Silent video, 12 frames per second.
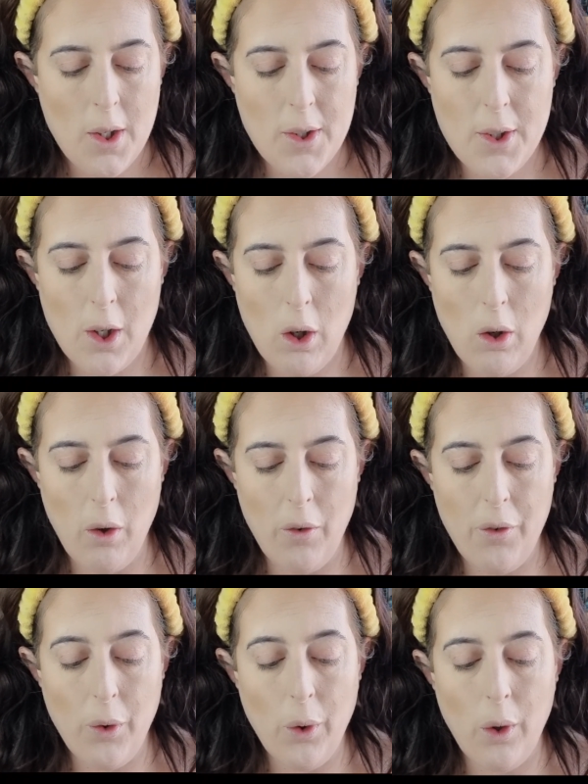
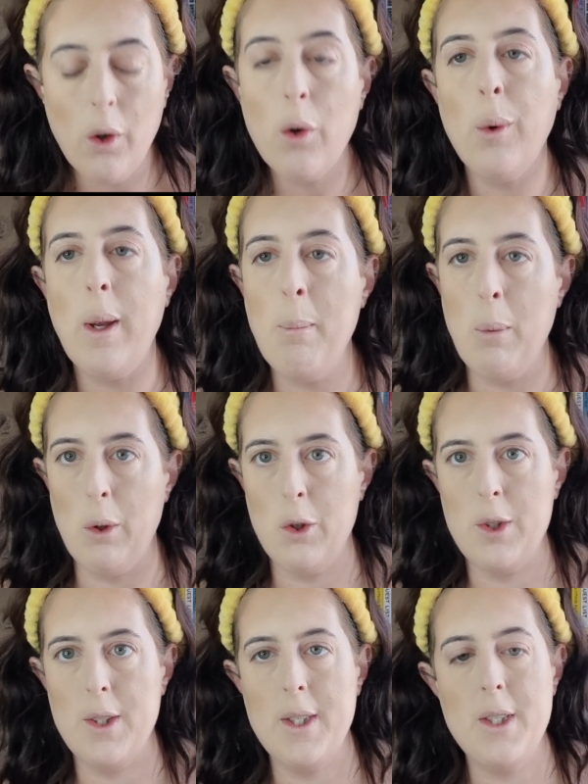So for cream
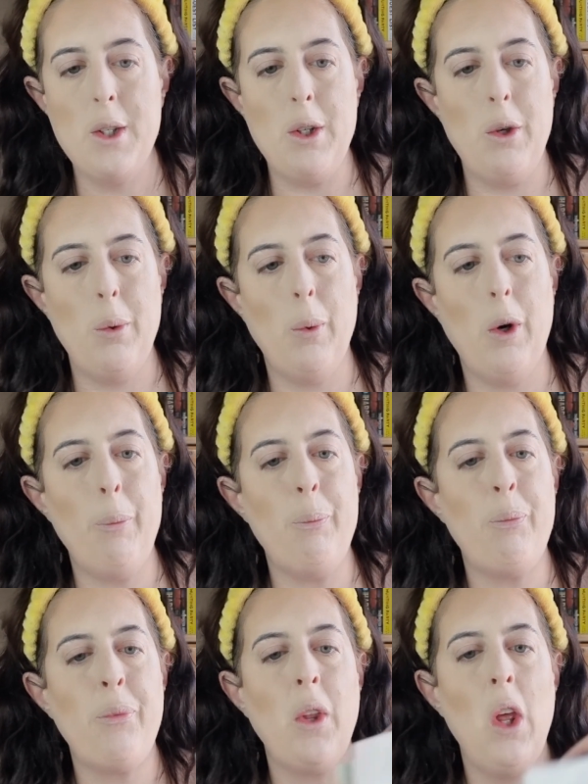blush, this is a new
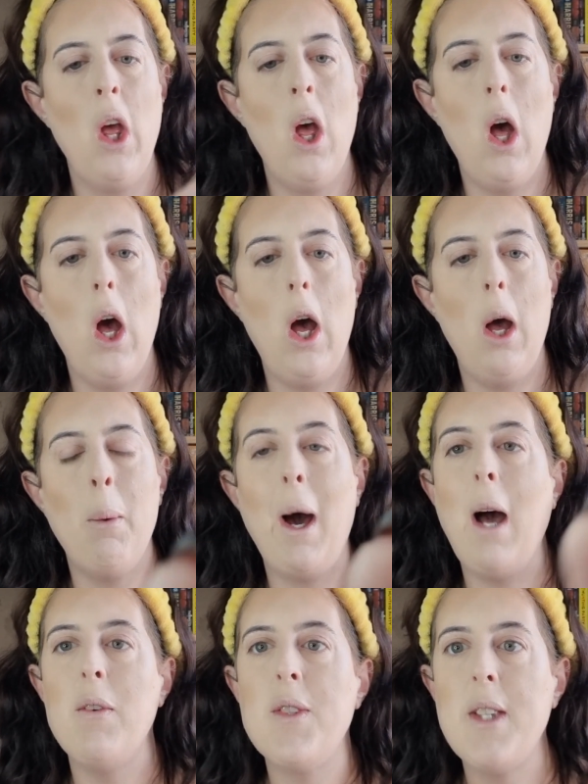one. I
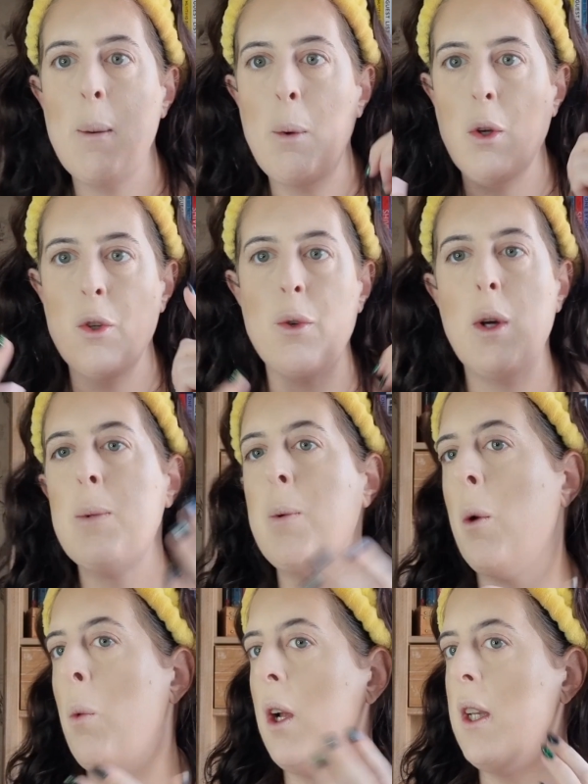have set my under eyes,
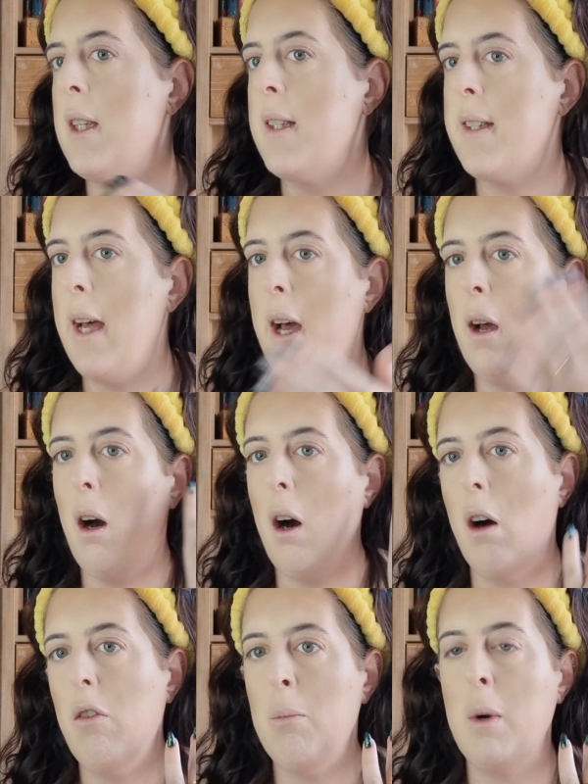but I wanted to set
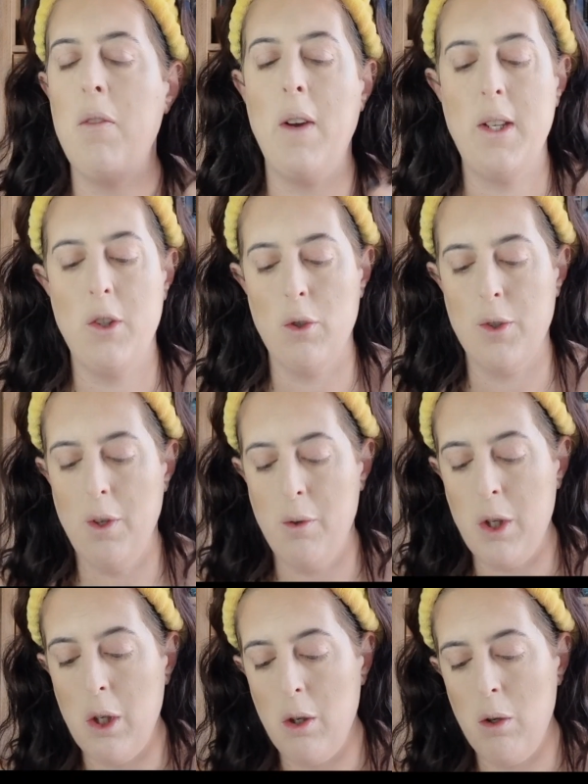half of my face just so
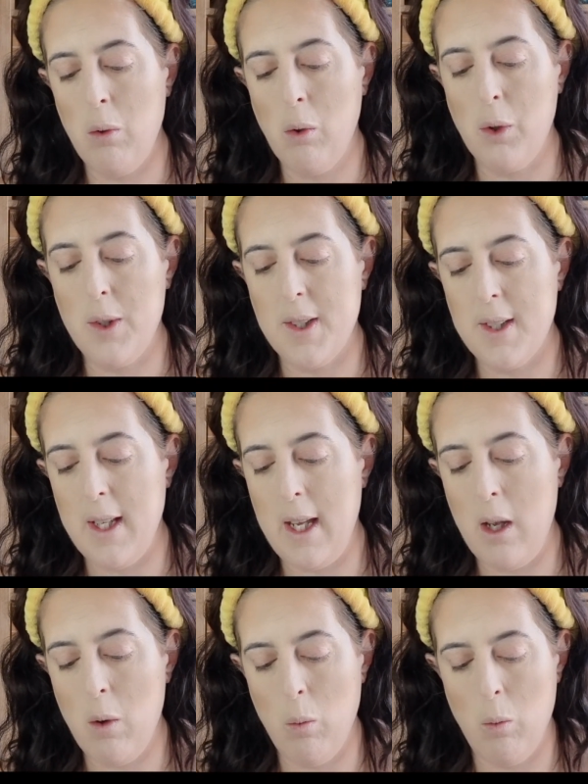you could
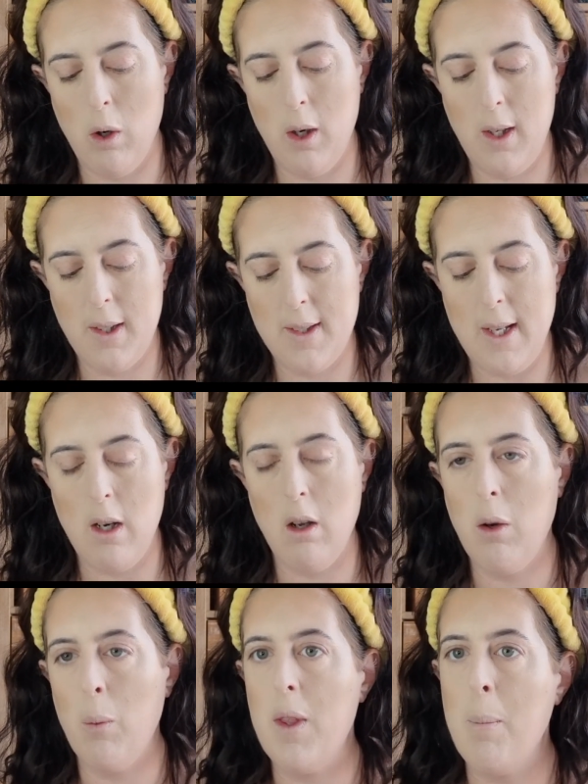see what it's set
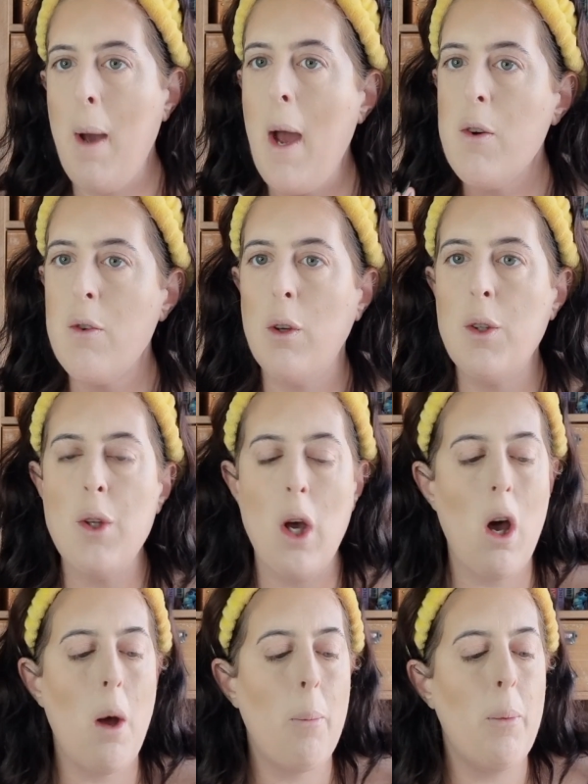like with a powder on
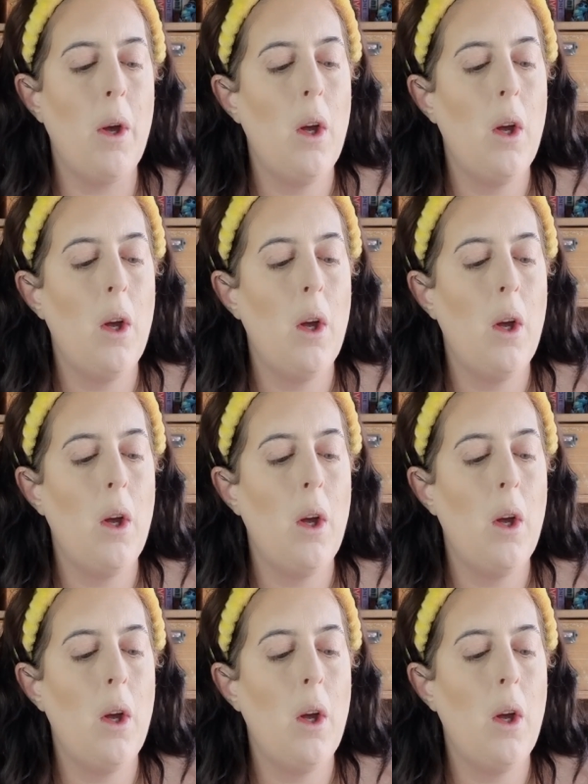top